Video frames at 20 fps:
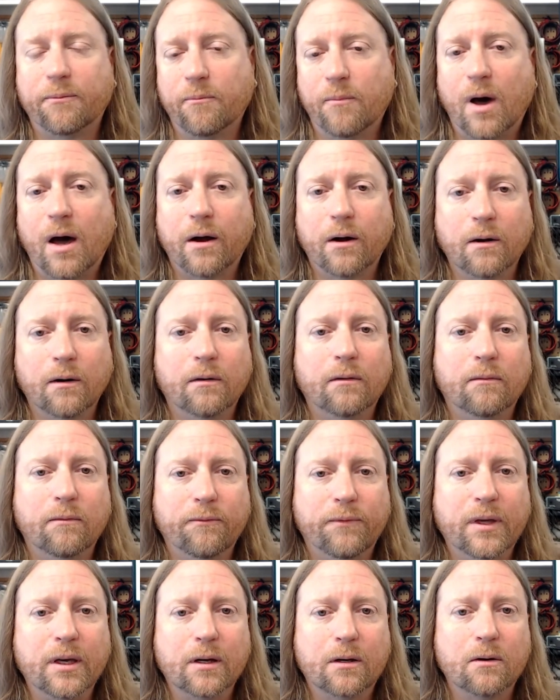modern
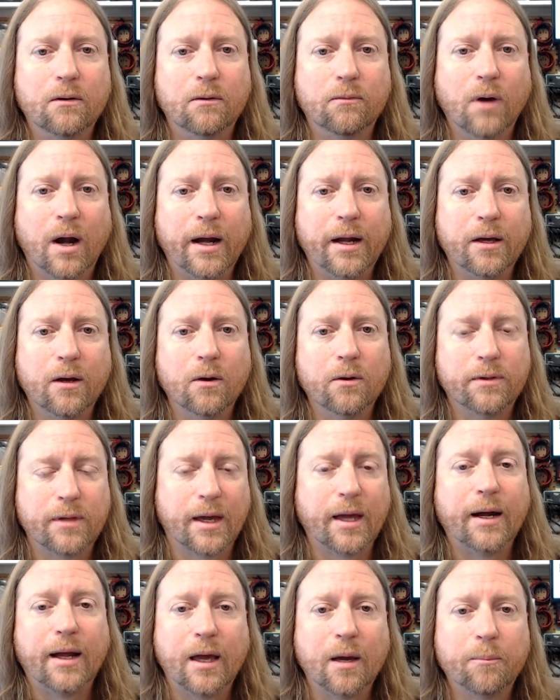vehicle radios
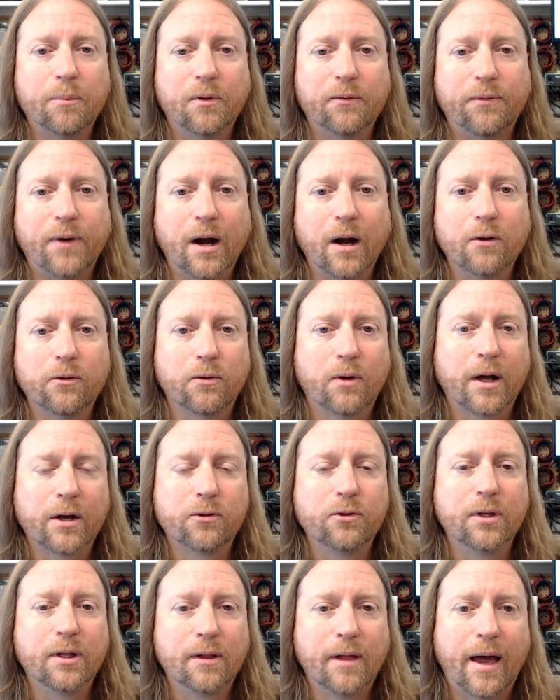and amplifiers are
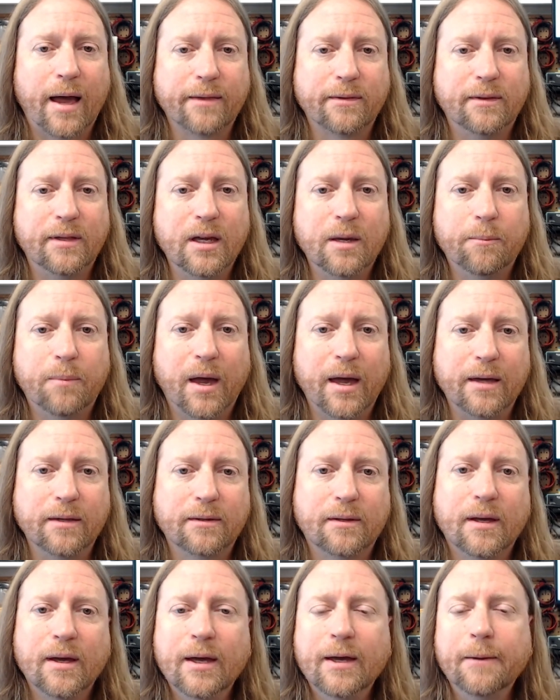actually Class D
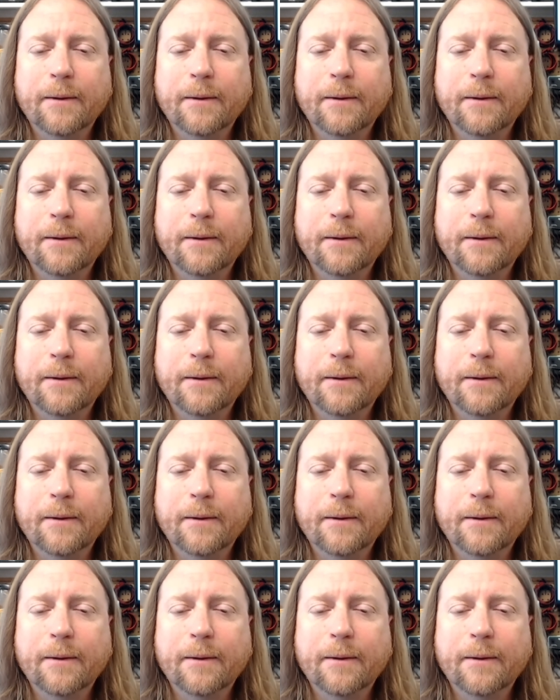based,